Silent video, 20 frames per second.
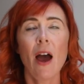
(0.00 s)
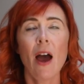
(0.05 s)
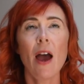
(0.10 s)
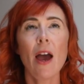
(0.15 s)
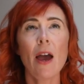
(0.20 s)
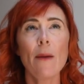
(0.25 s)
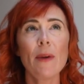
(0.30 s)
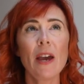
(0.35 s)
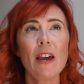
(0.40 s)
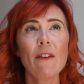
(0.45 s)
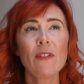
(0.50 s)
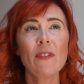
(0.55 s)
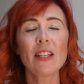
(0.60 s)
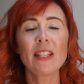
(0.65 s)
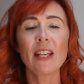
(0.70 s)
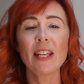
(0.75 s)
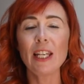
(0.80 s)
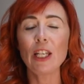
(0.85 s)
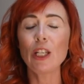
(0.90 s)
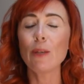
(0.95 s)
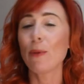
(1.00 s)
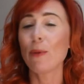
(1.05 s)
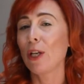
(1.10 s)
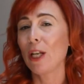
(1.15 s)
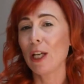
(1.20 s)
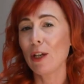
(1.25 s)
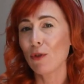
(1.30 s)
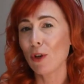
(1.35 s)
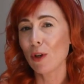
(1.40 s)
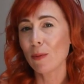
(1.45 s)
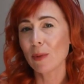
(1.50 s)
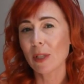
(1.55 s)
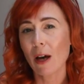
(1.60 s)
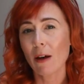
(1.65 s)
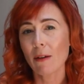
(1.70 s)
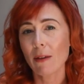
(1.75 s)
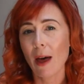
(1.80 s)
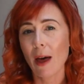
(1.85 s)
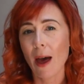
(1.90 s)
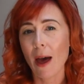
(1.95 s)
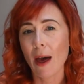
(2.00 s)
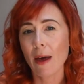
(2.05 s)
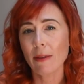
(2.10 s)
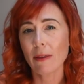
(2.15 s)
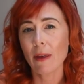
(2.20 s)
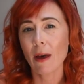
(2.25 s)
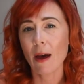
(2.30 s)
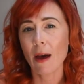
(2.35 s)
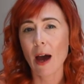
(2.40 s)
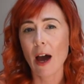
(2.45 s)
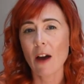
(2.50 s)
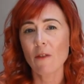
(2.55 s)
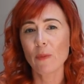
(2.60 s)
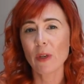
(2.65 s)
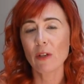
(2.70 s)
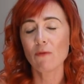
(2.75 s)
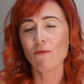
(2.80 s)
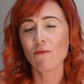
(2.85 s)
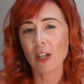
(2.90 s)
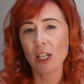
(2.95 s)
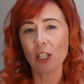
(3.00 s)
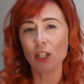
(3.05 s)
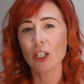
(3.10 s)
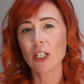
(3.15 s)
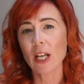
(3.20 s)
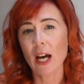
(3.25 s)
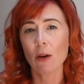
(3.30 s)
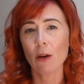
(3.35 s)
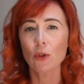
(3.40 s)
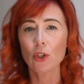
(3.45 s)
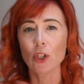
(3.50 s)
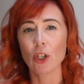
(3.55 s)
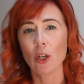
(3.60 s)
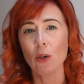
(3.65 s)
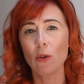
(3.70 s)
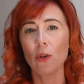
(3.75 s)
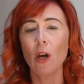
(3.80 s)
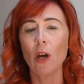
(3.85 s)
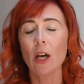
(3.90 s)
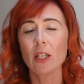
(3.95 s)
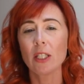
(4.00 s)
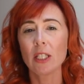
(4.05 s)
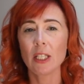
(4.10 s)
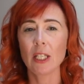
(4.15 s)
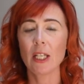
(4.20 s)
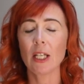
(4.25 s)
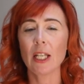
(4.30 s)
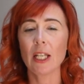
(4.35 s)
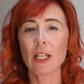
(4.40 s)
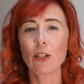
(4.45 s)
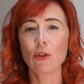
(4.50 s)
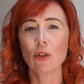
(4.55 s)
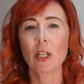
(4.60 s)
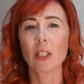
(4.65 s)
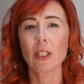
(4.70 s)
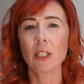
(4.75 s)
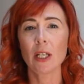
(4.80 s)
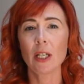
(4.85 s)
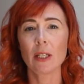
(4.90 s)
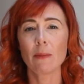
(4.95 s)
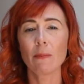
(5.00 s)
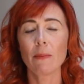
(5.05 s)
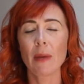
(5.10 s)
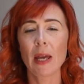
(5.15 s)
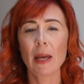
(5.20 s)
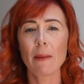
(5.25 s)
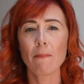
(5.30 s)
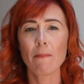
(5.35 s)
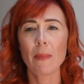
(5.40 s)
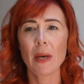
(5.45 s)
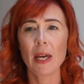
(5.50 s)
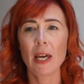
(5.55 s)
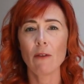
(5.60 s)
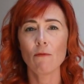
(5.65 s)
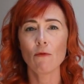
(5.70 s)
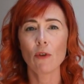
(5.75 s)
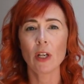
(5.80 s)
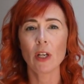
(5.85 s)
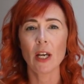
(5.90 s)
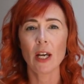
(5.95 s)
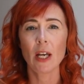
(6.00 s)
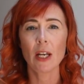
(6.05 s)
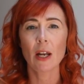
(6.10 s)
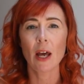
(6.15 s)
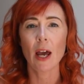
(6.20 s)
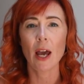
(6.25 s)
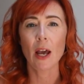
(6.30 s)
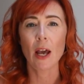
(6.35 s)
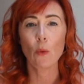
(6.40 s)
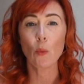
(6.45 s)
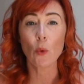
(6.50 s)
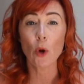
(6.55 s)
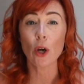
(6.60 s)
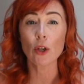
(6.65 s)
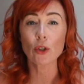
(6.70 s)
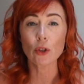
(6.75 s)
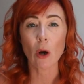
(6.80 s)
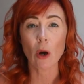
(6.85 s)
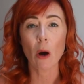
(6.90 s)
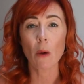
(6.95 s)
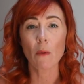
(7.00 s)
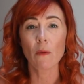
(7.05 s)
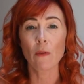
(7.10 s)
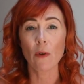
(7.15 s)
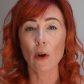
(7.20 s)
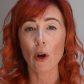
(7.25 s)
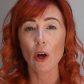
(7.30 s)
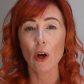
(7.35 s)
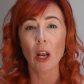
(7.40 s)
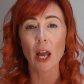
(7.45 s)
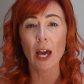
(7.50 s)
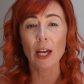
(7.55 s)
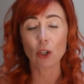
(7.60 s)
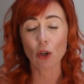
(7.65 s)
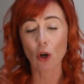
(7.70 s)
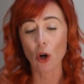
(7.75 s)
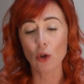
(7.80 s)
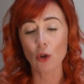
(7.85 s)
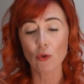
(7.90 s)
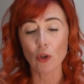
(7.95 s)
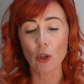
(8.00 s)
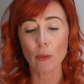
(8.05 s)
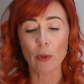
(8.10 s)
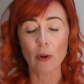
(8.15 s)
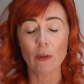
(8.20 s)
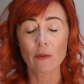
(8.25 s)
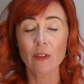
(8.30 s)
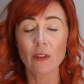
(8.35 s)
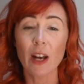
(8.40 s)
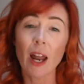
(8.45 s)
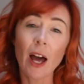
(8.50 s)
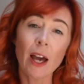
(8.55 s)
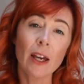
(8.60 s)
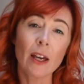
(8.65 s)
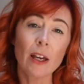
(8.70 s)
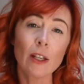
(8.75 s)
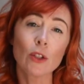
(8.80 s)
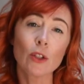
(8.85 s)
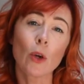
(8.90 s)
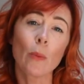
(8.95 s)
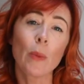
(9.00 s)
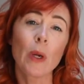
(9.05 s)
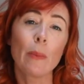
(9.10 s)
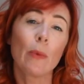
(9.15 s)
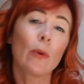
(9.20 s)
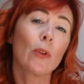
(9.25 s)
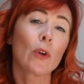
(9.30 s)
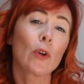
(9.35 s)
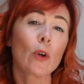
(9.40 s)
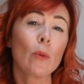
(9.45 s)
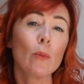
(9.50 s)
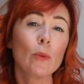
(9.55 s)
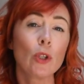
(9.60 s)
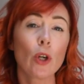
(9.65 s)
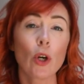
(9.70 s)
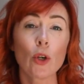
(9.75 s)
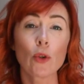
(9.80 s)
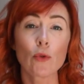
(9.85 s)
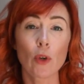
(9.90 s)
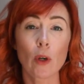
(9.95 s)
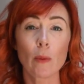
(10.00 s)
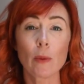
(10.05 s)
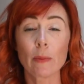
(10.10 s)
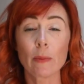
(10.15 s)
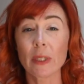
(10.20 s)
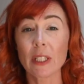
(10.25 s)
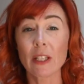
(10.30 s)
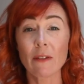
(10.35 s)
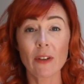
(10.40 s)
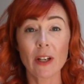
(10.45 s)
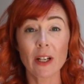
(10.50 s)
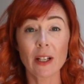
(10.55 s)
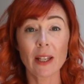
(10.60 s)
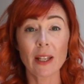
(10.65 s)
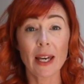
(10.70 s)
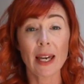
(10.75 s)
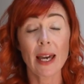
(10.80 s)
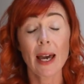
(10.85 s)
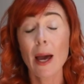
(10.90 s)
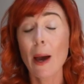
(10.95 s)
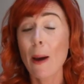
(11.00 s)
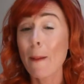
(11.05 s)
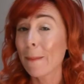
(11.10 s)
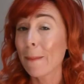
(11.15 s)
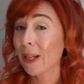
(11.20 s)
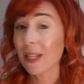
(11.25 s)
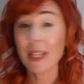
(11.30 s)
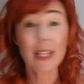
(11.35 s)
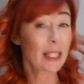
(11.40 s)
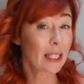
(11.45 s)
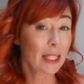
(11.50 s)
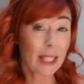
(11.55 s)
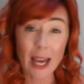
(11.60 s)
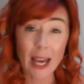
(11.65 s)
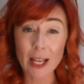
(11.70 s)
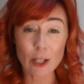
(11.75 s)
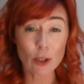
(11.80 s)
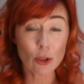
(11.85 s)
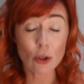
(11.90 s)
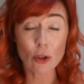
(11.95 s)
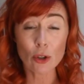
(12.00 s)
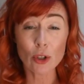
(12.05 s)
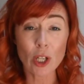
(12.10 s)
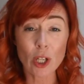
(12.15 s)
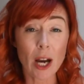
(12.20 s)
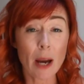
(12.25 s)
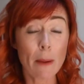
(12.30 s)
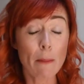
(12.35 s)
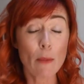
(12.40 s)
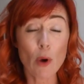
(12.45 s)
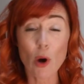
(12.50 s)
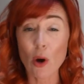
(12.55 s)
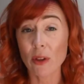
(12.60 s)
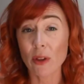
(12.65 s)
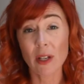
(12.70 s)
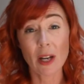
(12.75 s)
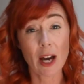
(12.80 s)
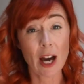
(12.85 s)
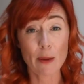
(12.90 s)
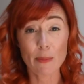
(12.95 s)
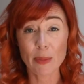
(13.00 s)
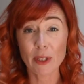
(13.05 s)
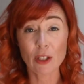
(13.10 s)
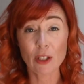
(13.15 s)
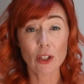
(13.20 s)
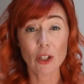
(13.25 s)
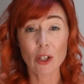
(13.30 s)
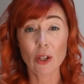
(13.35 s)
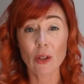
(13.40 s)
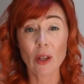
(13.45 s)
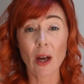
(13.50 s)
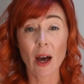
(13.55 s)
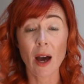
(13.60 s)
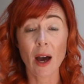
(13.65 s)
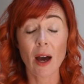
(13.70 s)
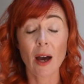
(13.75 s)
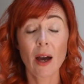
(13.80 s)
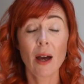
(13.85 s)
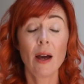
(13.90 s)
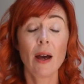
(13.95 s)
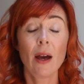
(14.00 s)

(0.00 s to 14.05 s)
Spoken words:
If there's any community groups out there that I've been reaching out to that are still interested in me running a workshop for like your group of clients or people that come to your group specifically, please get in touch. I'm more than happy to do that.